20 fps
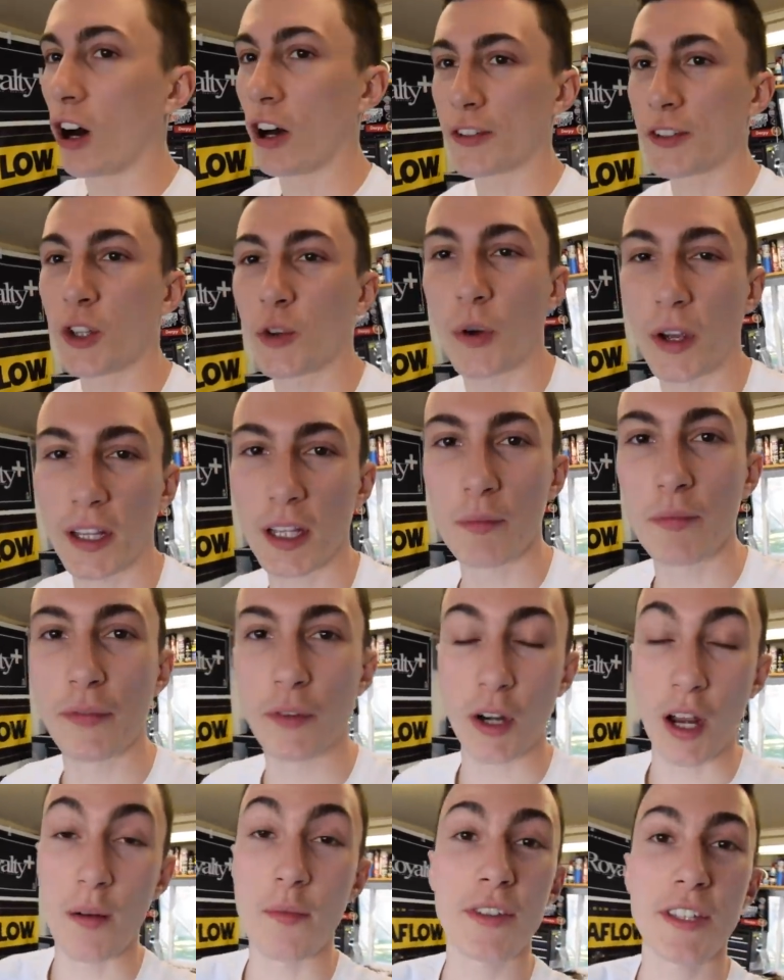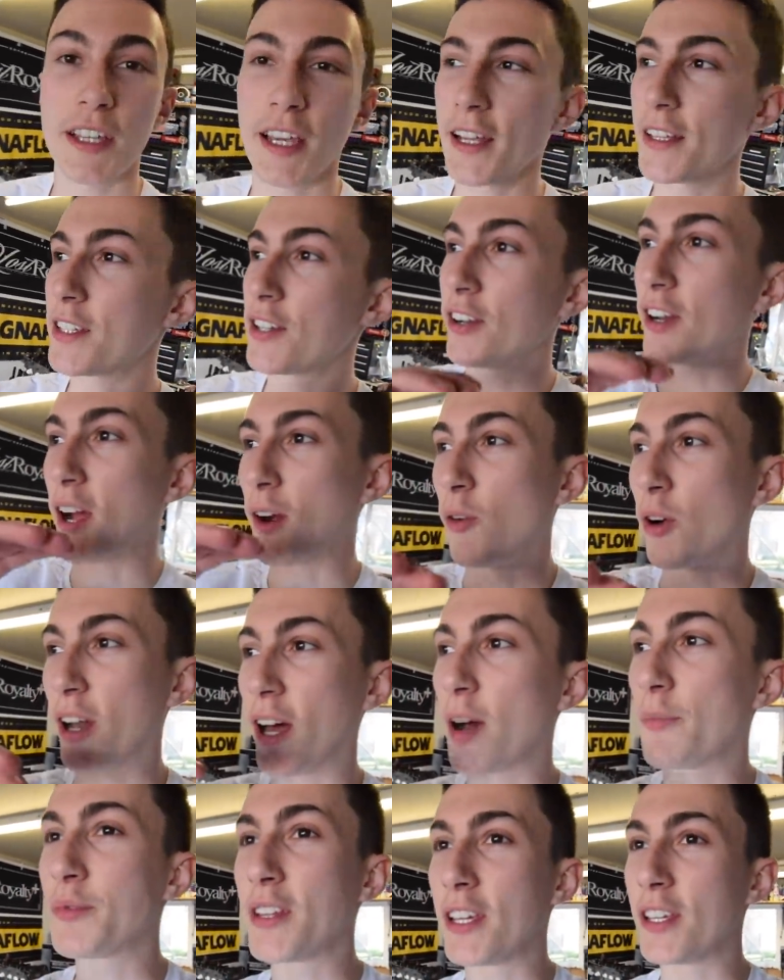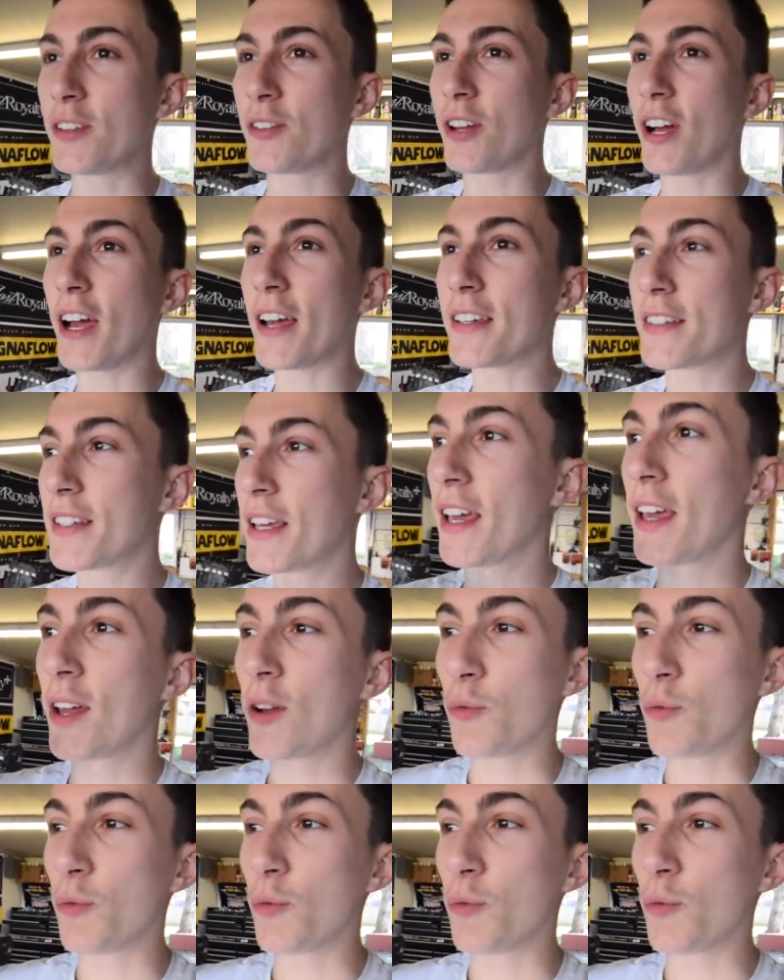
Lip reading: Also, quickly before Emerson gets here, I want to update you guys.